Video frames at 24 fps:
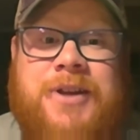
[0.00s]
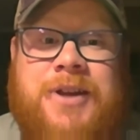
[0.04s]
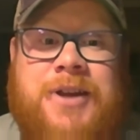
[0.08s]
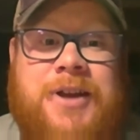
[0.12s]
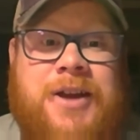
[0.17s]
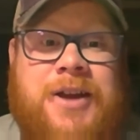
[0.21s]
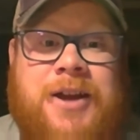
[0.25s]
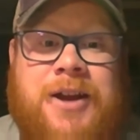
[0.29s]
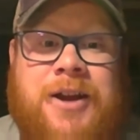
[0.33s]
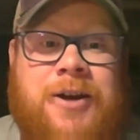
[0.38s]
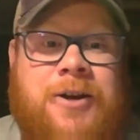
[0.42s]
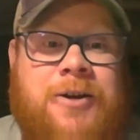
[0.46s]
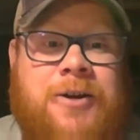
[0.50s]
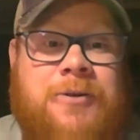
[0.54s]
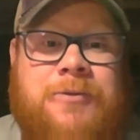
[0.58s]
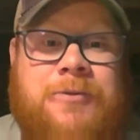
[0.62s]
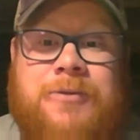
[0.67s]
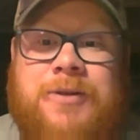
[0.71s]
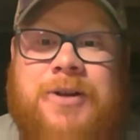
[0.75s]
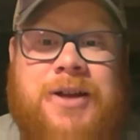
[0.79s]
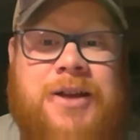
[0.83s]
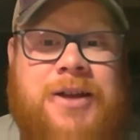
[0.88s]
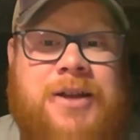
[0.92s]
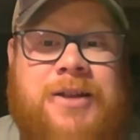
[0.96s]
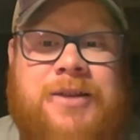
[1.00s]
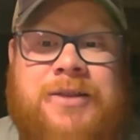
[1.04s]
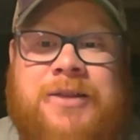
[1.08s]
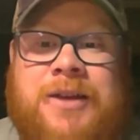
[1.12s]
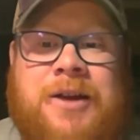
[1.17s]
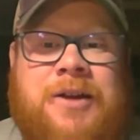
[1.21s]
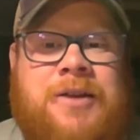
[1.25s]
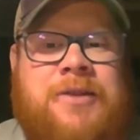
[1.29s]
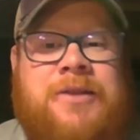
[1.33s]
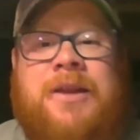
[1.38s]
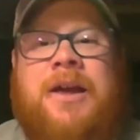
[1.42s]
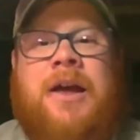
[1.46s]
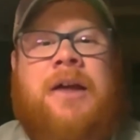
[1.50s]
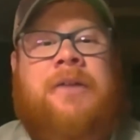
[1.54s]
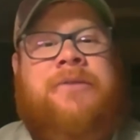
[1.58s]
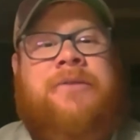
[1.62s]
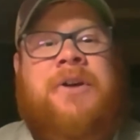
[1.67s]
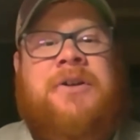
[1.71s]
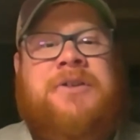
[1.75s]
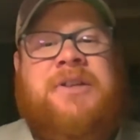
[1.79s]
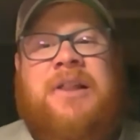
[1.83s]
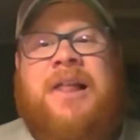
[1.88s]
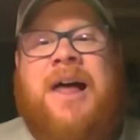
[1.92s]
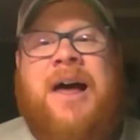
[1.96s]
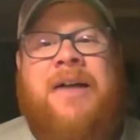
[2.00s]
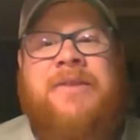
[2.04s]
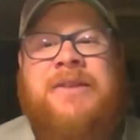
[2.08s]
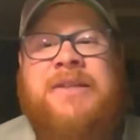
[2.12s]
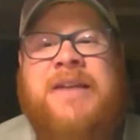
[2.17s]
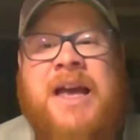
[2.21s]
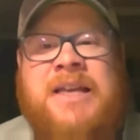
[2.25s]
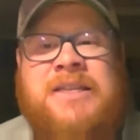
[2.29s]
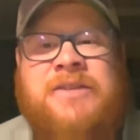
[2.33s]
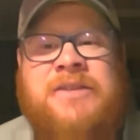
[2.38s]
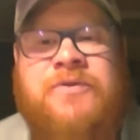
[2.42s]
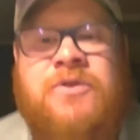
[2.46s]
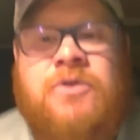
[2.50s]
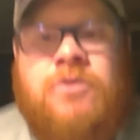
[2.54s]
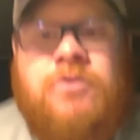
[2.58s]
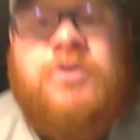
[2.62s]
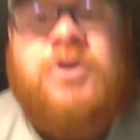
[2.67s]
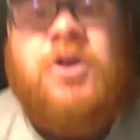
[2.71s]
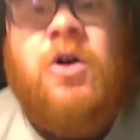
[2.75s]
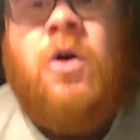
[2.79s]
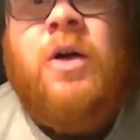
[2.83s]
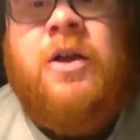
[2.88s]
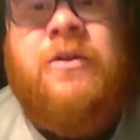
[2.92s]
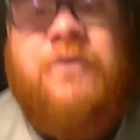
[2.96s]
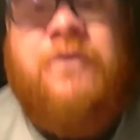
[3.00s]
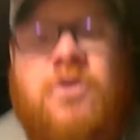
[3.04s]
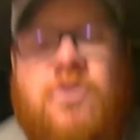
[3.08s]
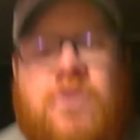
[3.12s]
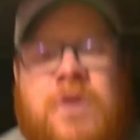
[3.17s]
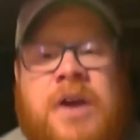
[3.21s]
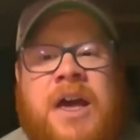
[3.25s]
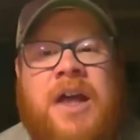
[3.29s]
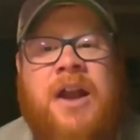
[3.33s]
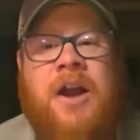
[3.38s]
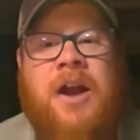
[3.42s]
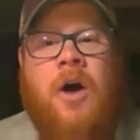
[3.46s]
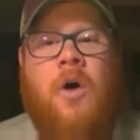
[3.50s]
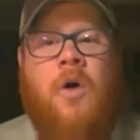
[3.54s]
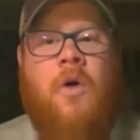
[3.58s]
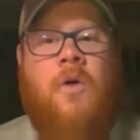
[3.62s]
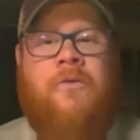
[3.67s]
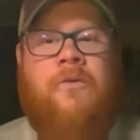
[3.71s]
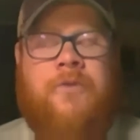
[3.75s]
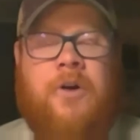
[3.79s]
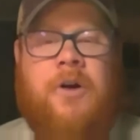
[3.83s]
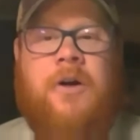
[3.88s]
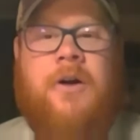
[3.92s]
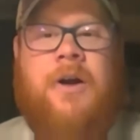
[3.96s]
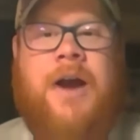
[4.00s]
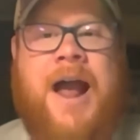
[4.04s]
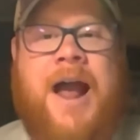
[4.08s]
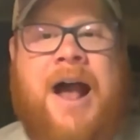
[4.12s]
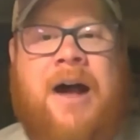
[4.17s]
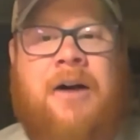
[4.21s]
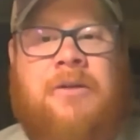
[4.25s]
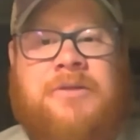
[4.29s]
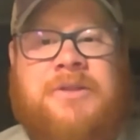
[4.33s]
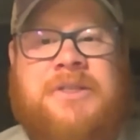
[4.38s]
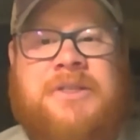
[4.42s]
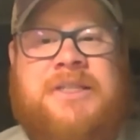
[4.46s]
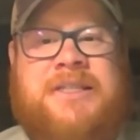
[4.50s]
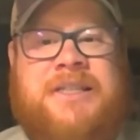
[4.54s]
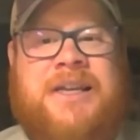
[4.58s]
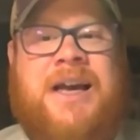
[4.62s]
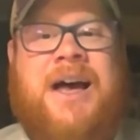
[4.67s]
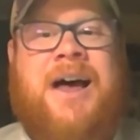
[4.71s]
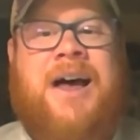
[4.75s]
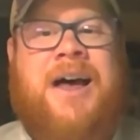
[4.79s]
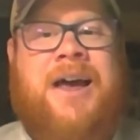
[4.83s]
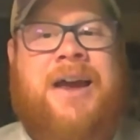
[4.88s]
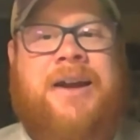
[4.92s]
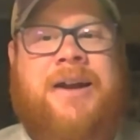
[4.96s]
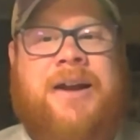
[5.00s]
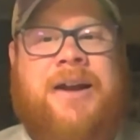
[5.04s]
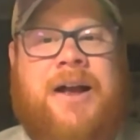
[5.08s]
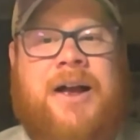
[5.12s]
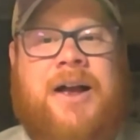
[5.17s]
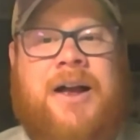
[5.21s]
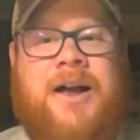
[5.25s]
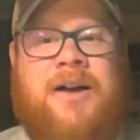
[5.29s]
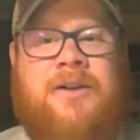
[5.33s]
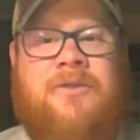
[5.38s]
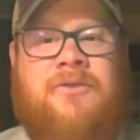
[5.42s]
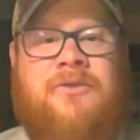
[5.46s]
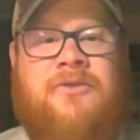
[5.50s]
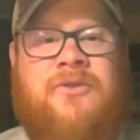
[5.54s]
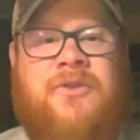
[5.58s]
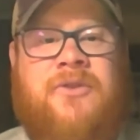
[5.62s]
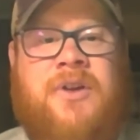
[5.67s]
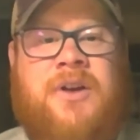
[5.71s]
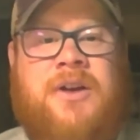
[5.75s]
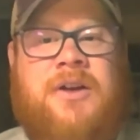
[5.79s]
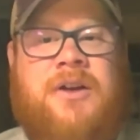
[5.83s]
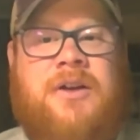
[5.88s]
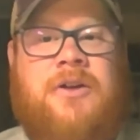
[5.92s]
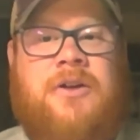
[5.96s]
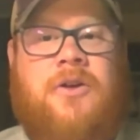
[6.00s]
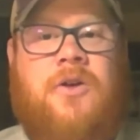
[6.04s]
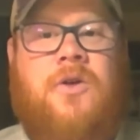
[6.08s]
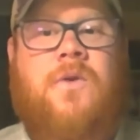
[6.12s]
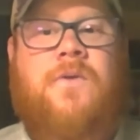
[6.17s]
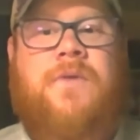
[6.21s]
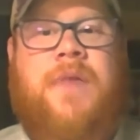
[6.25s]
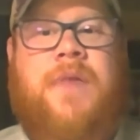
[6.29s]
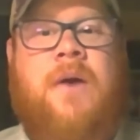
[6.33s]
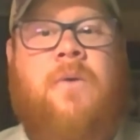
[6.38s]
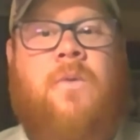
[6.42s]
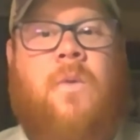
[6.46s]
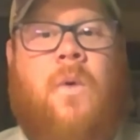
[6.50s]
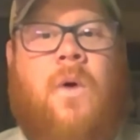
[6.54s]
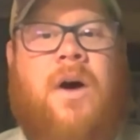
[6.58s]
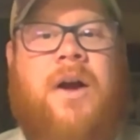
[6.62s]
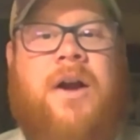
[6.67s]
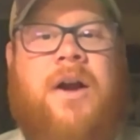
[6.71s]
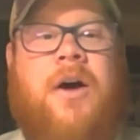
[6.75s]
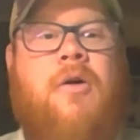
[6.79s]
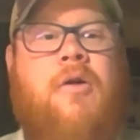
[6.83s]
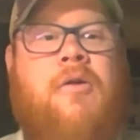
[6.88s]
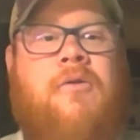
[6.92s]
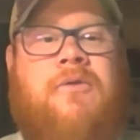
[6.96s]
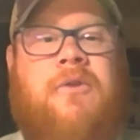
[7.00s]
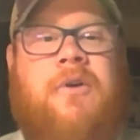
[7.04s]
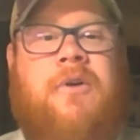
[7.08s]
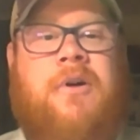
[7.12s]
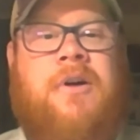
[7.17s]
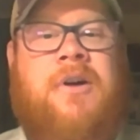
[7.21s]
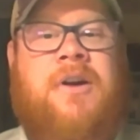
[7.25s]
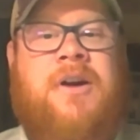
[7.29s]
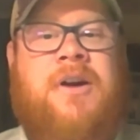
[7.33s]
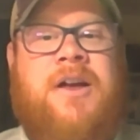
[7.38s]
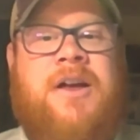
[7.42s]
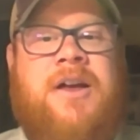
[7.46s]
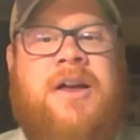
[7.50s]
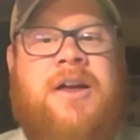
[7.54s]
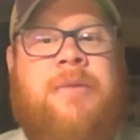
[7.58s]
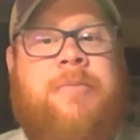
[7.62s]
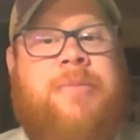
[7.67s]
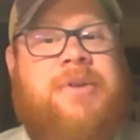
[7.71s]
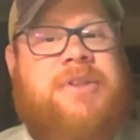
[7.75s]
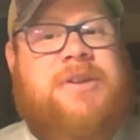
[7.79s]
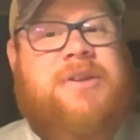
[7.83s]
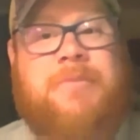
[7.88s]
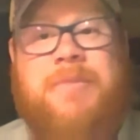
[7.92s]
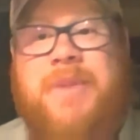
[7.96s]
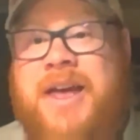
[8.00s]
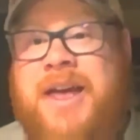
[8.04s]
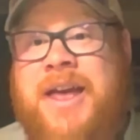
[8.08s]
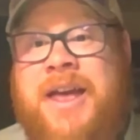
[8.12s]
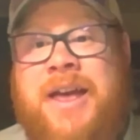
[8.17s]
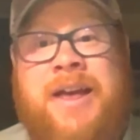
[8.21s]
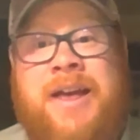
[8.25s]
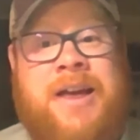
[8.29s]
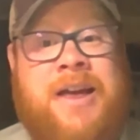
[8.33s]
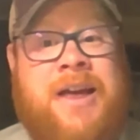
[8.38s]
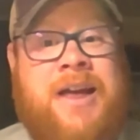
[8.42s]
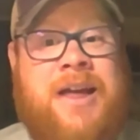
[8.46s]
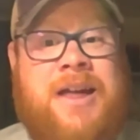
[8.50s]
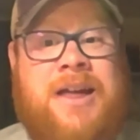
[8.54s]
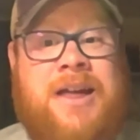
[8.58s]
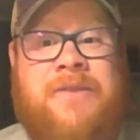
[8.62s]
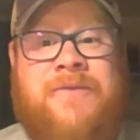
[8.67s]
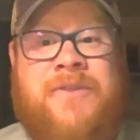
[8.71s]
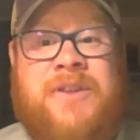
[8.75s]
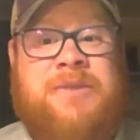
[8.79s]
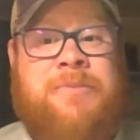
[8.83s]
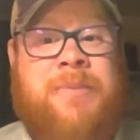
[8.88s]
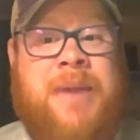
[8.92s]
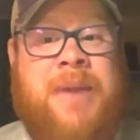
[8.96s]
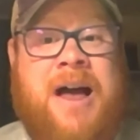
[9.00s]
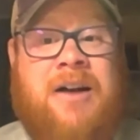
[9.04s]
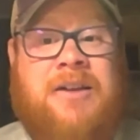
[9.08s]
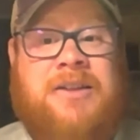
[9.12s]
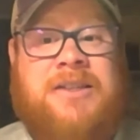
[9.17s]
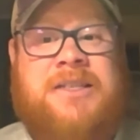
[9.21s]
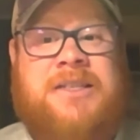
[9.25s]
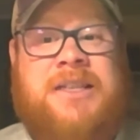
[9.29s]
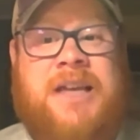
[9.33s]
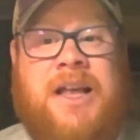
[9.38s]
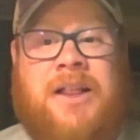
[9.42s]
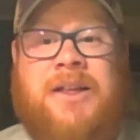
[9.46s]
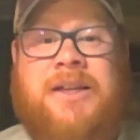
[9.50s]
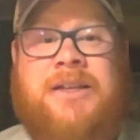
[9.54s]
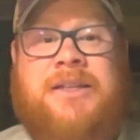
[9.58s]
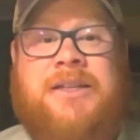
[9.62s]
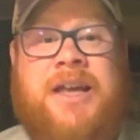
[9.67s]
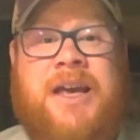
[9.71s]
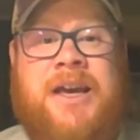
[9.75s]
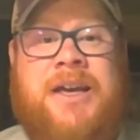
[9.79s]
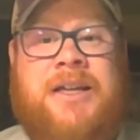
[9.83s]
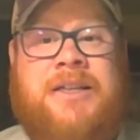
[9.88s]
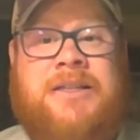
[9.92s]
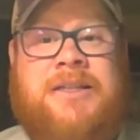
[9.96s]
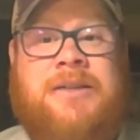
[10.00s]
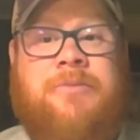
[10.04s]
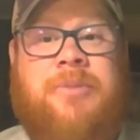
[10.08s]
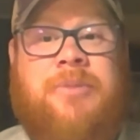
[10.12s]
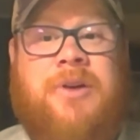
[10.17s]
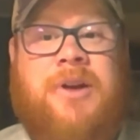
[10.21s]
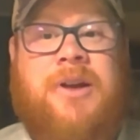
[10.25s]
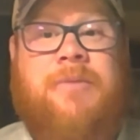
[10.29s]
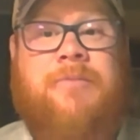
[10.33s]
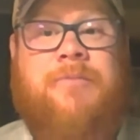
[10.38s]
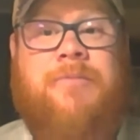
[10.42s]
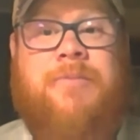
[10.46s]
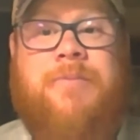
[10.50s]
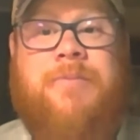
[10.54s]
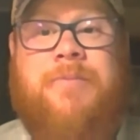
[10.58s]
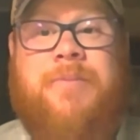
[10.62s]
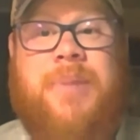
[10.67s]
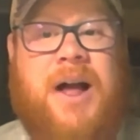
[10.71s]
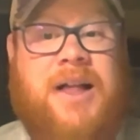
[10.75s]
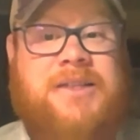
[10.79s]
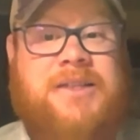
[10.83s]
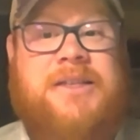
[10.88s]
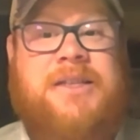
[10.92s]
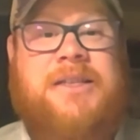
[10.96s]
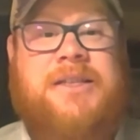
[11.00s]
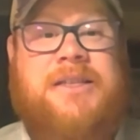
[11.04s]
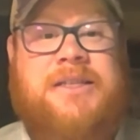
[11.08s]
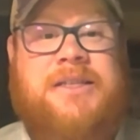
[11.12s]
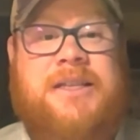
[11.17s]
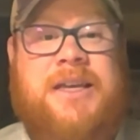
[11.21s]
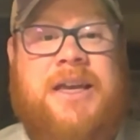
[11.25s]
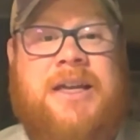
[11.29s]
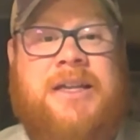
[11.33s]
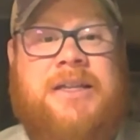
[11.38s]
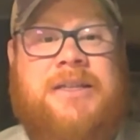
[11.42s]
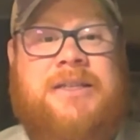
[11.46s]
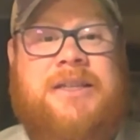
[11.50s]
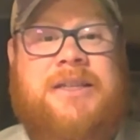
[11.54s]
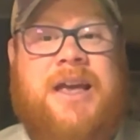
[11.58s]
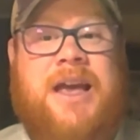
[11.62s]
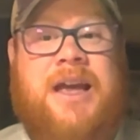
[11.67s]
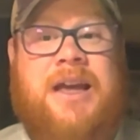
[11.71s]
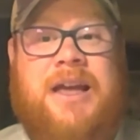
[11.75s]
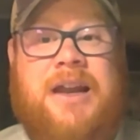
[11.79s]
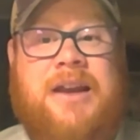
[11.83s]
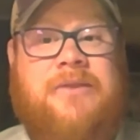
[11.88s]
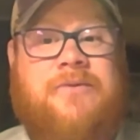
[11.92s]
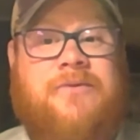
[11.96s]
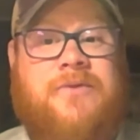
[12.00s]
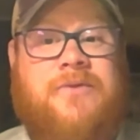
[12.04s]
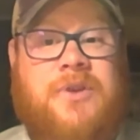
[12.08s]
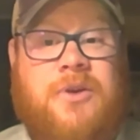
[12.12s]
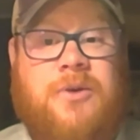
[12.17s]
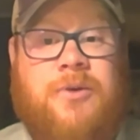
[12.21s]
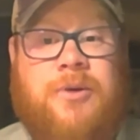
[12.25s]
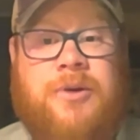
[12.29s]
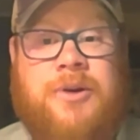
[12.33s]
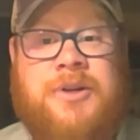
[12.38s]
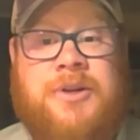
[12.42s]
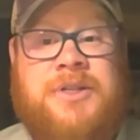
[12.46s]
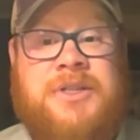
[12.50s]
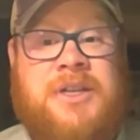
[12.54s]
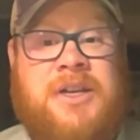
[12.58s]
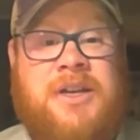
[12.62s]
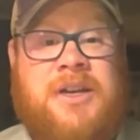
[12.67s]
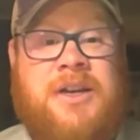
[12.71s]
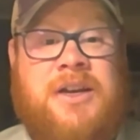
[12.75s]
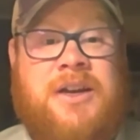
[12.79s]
you know, there's a lot of these guys, if you get over outside of who they want over, but to me, if it's about selling tickets and putting butts in seats and getting viewers,